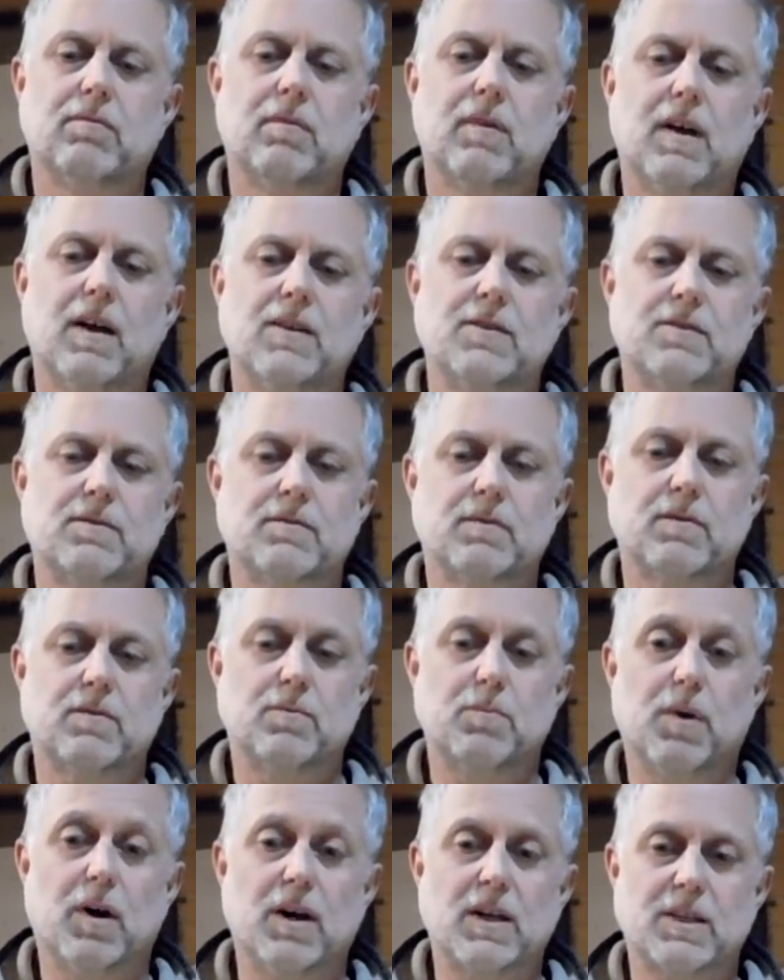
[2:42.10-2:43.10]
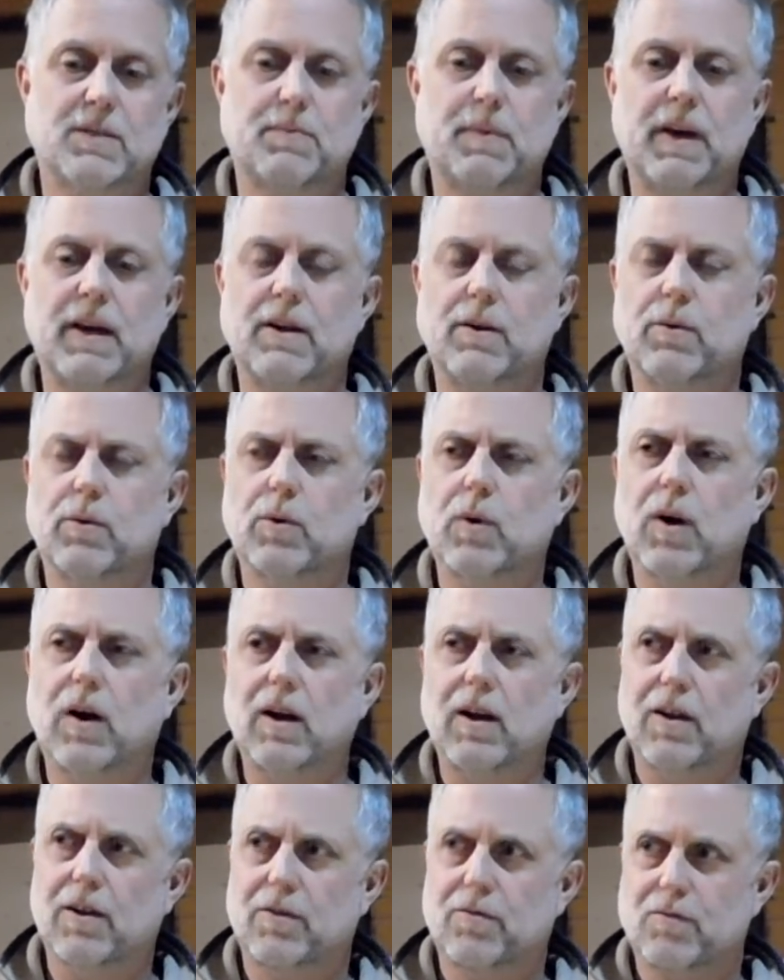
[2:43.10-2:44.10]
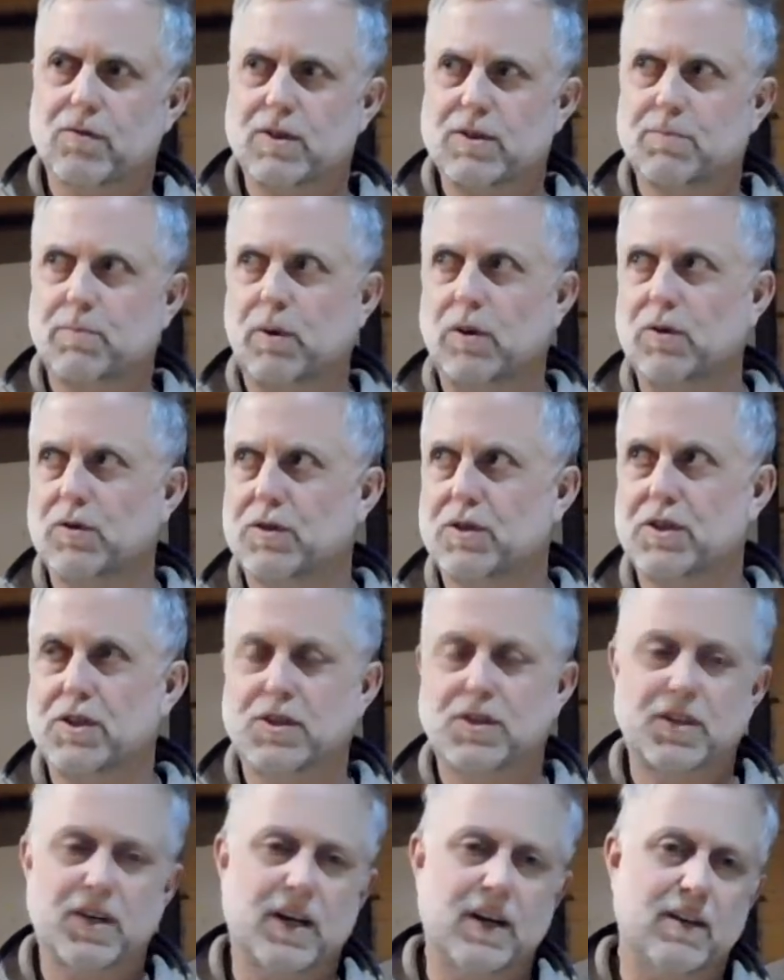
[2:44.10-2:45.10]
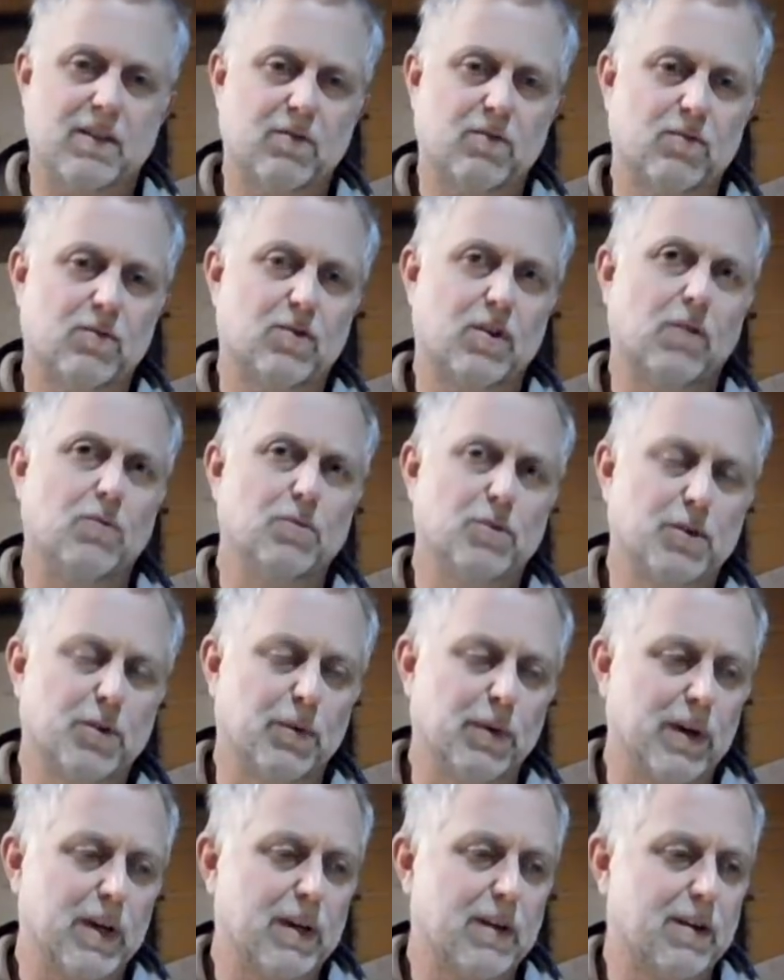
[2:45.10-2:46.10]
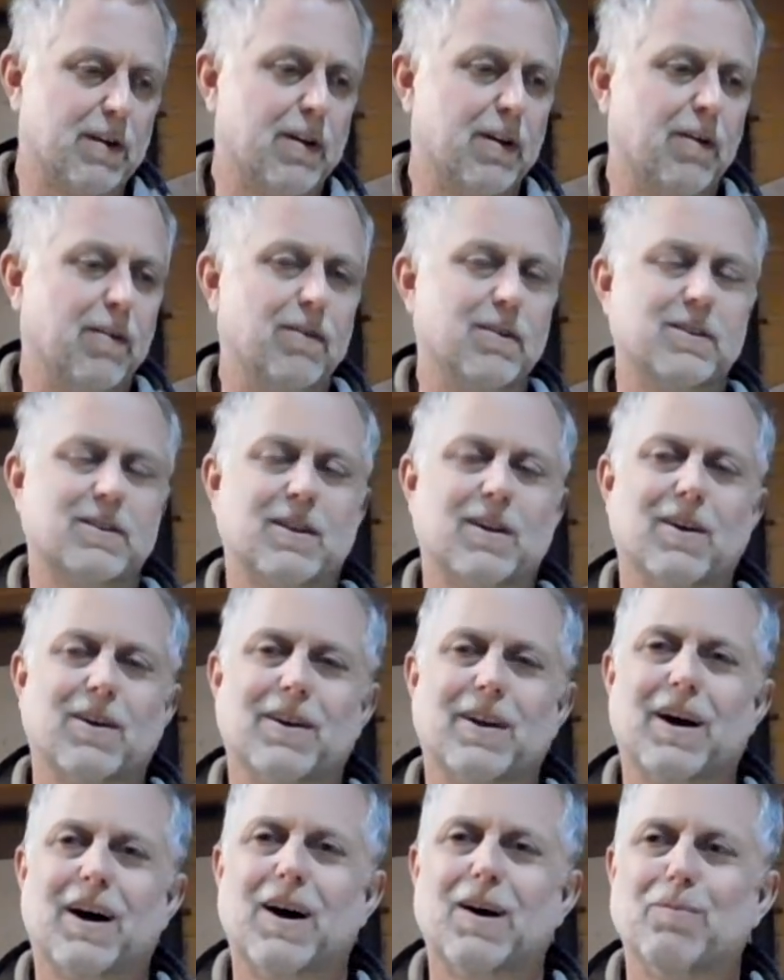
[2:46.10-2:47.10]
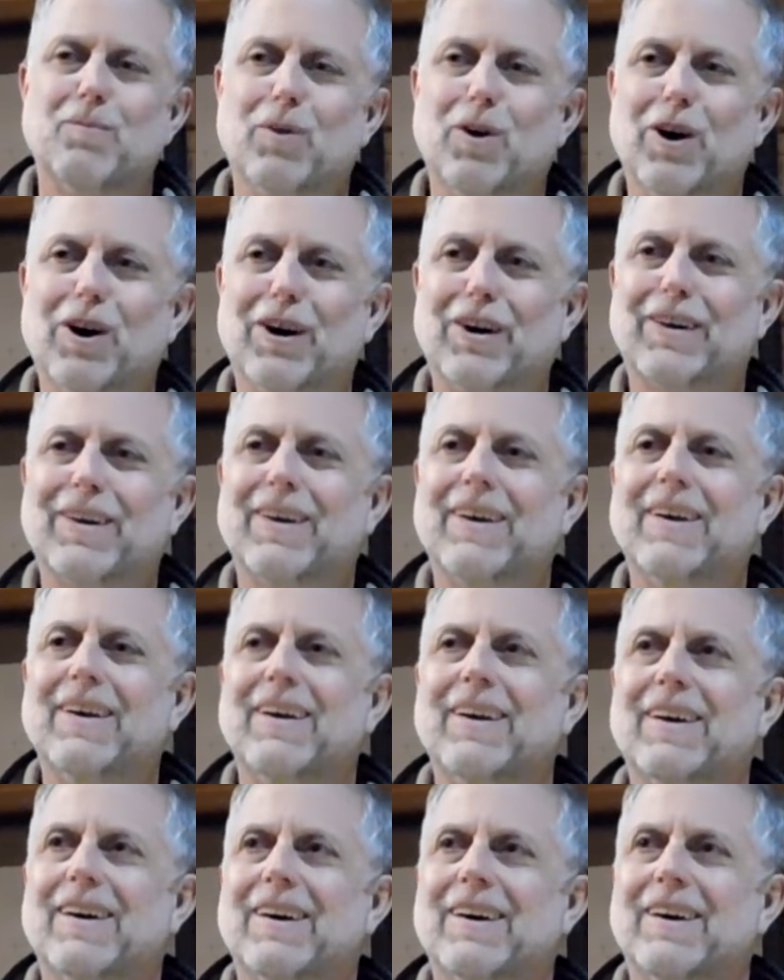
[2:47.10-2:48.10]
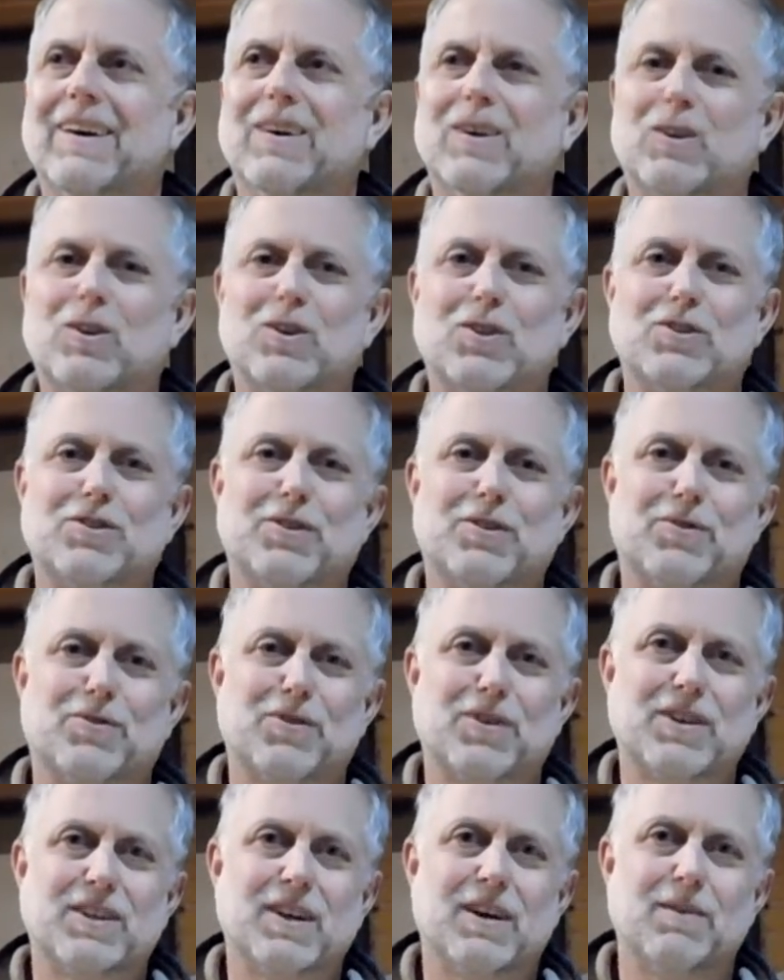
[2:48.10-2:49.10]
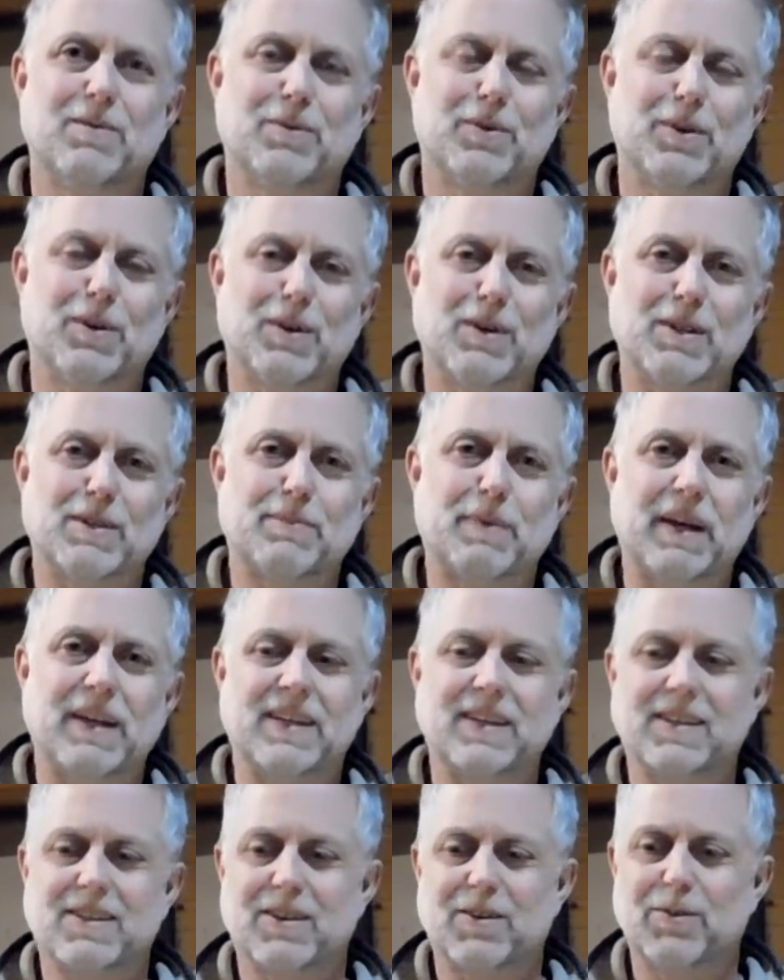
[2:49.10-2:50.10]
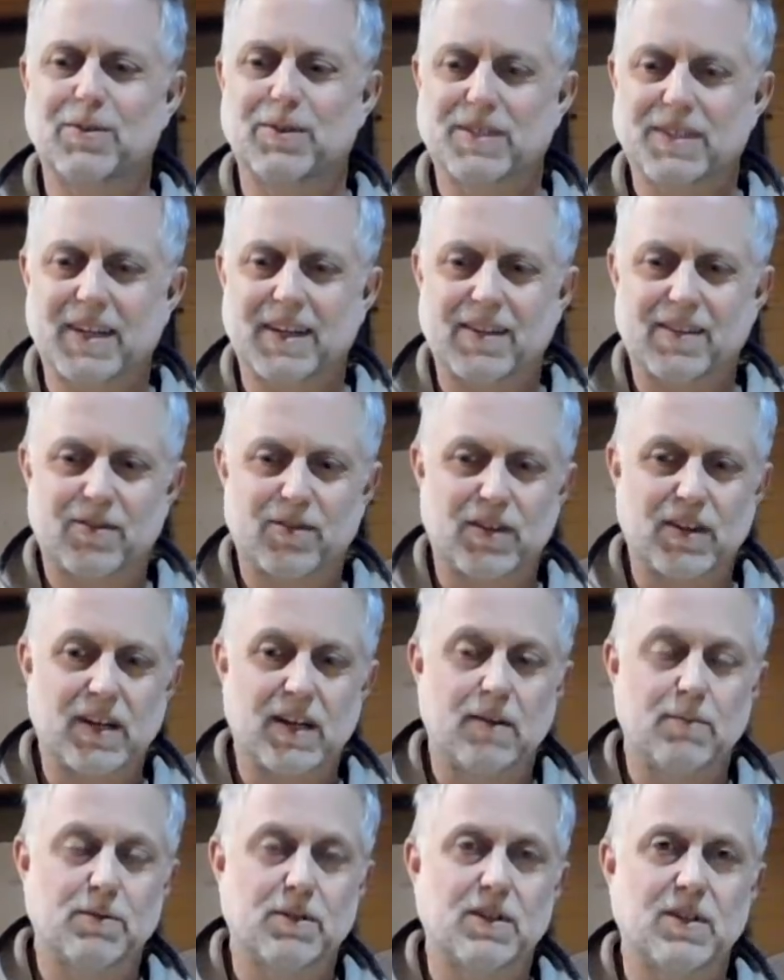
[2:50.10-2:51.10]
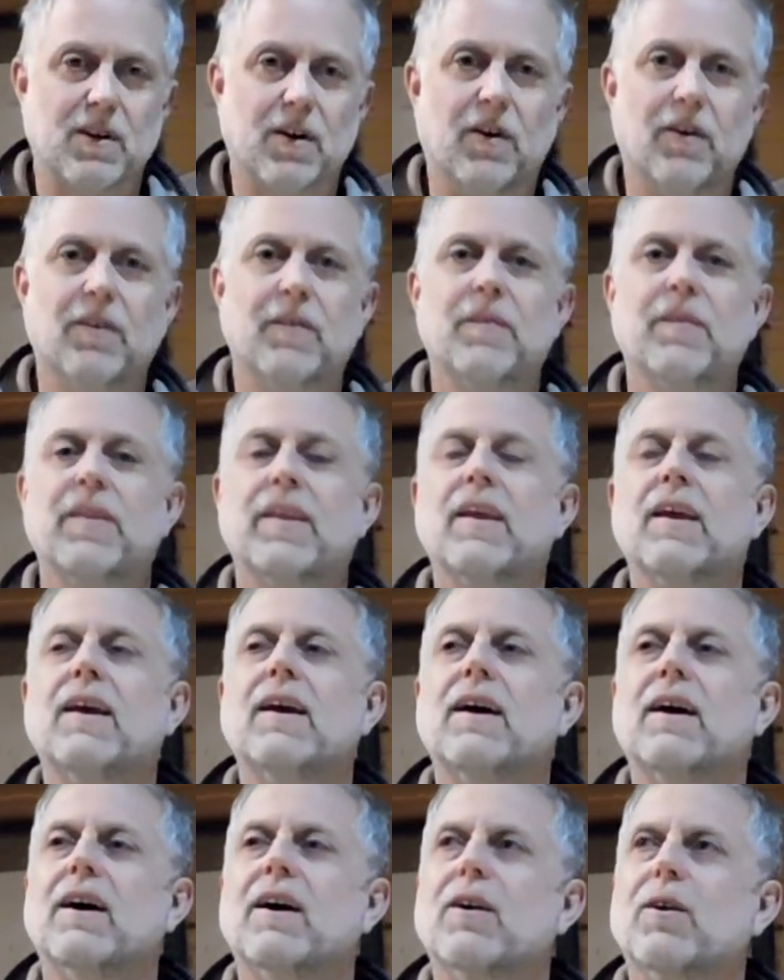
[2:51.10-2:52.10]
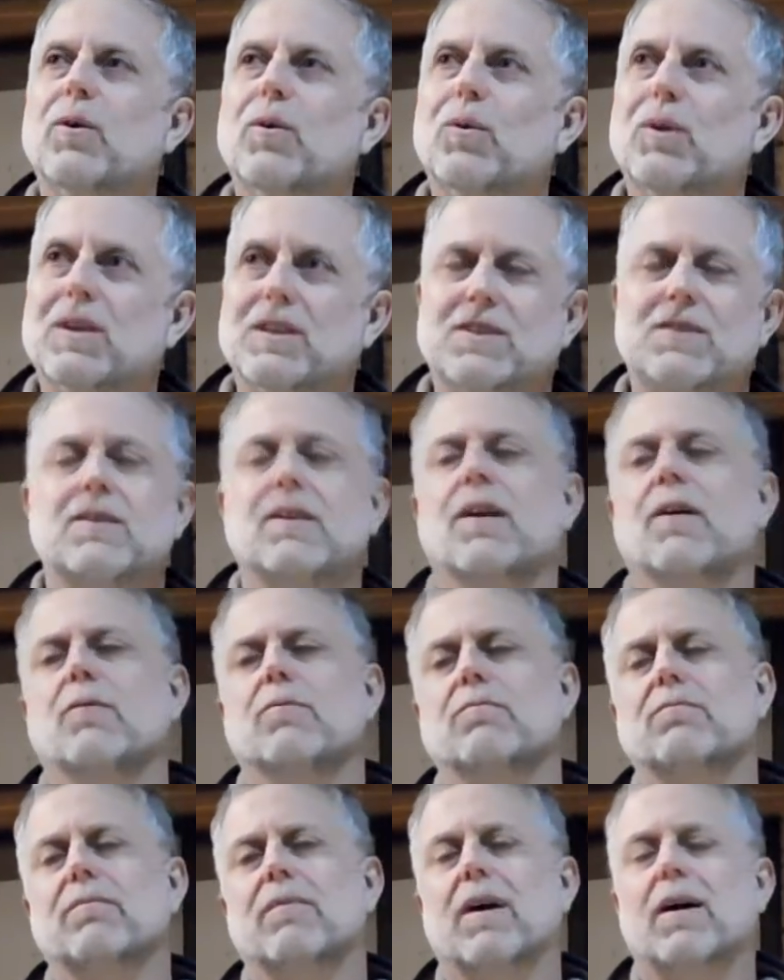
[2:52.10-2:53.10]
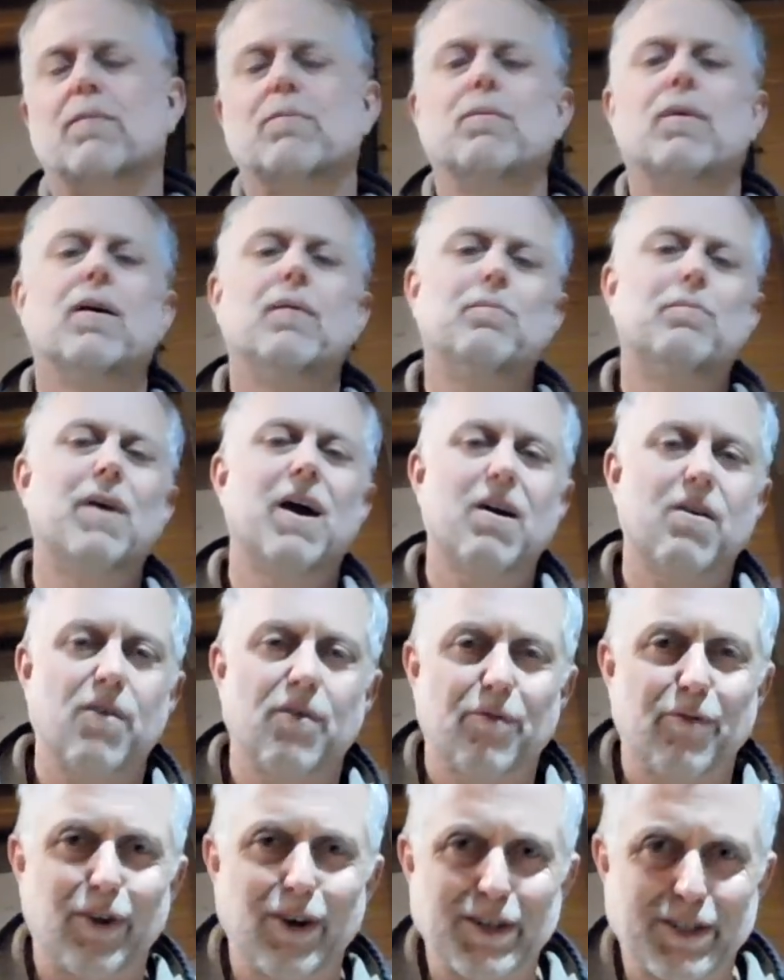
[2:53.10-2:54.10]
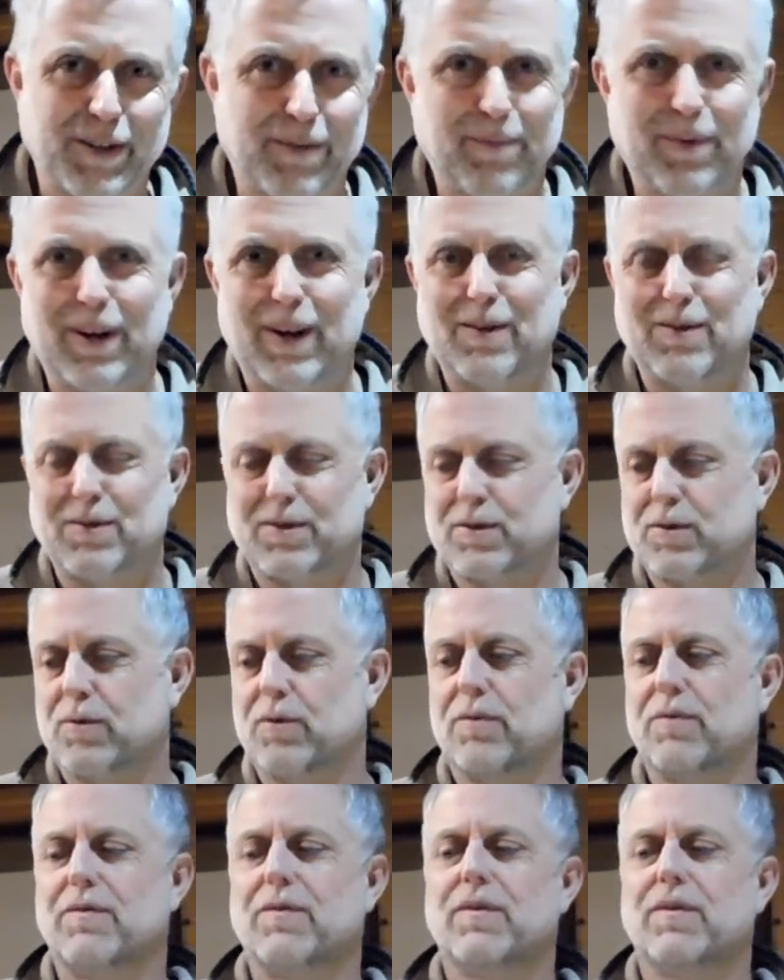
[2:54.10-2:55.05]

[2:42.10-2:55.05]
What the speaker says: as you might expect, there were quite a lot of responses saying, don't do it, it's a lot of hard work, it'll cost you 3 times what you expect it to and take you 3 times as long, and all this, I'm paraphrasing, but that was sort of